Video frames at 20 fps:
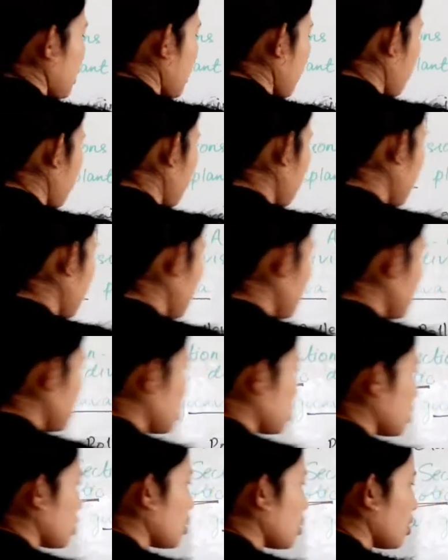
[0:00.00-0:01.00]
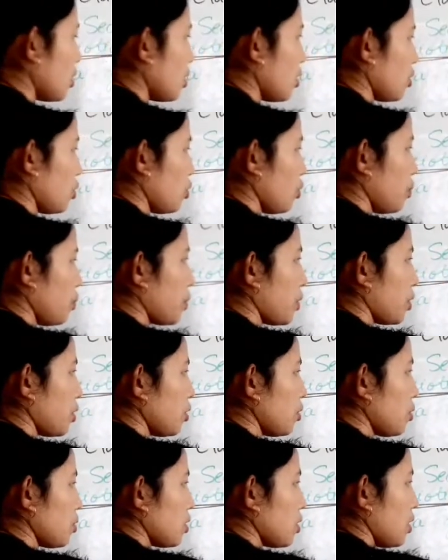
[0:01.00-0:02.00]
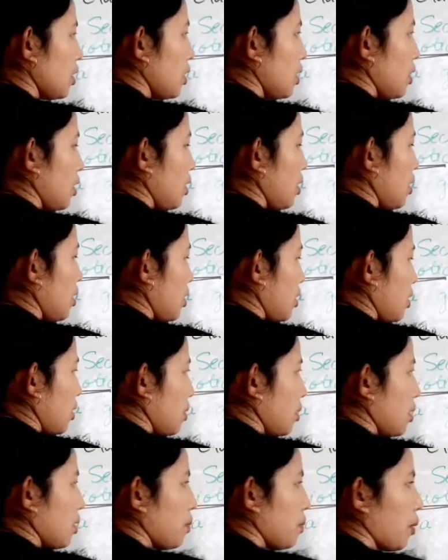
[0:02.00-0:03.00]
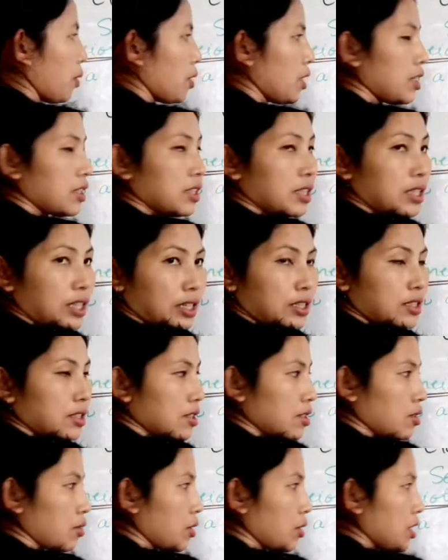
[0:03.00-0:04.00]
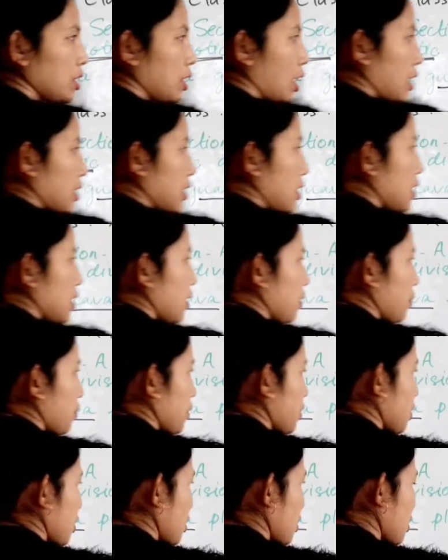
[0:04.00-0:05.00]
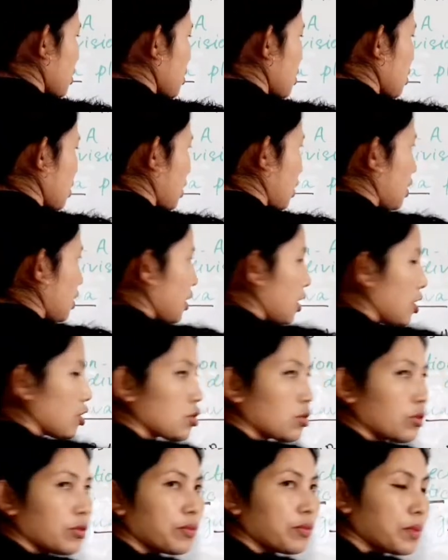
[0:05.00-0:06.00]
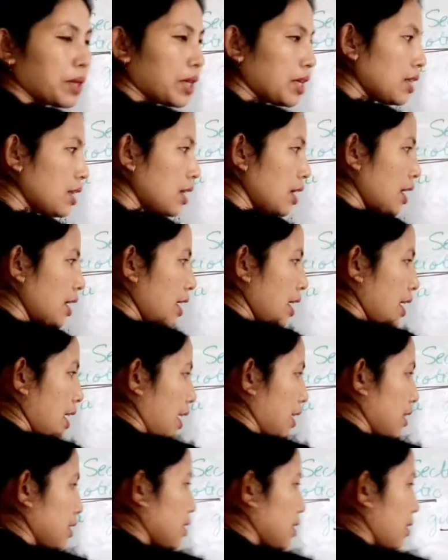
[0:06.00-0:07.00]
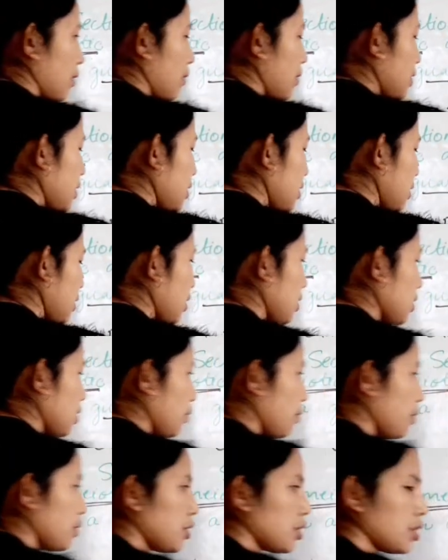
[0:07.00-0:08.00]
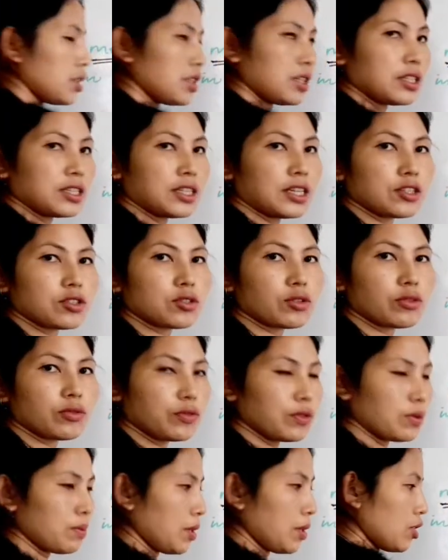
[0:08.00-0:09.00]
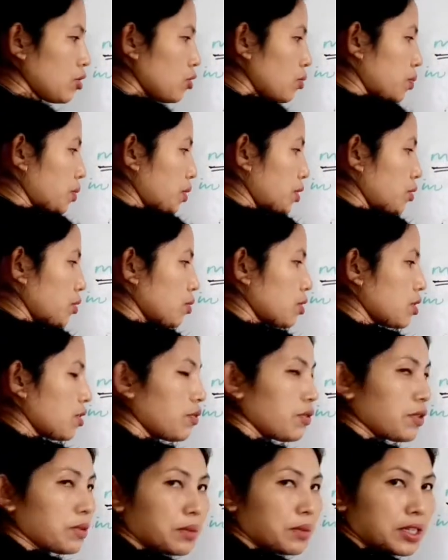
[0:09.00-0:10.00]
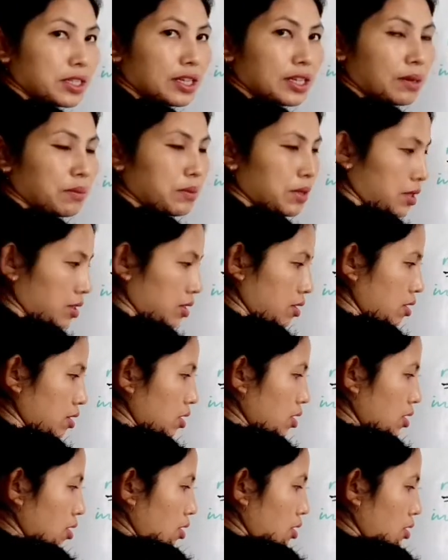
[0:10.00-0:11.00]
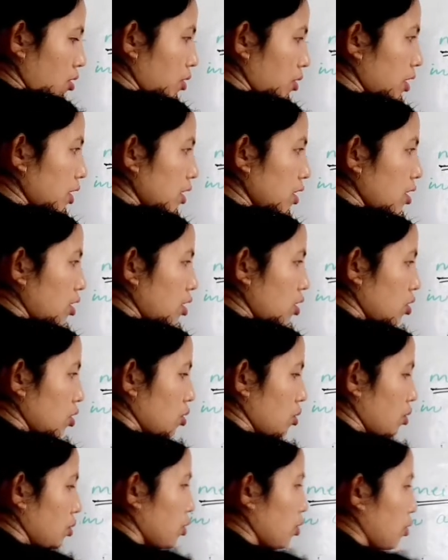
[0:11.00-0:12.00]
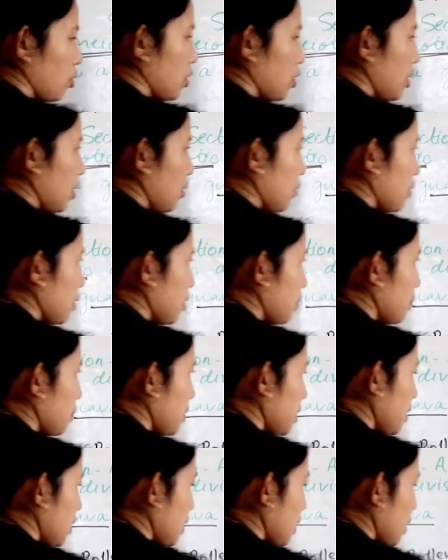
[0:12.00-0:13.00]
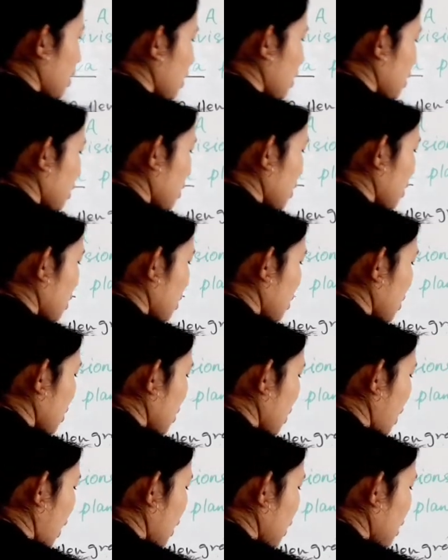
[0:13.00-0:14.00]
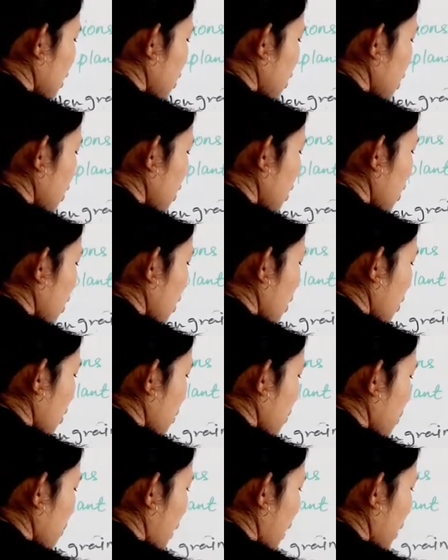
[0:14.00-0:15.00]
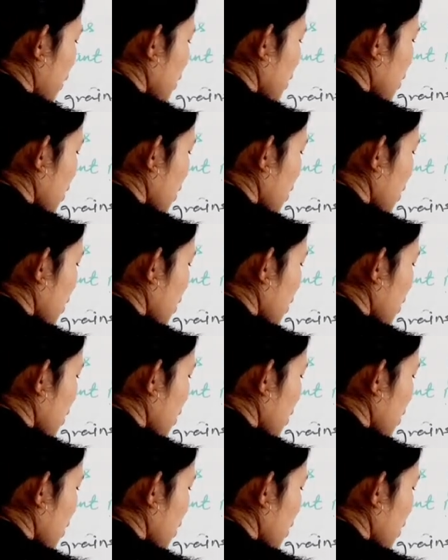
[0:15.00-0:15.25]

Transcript: divisions to produce pollen grains. Okay, 19 divisions in case of male and 76 division in case of female to produce the female gamete. Okay, so total will be 90 plus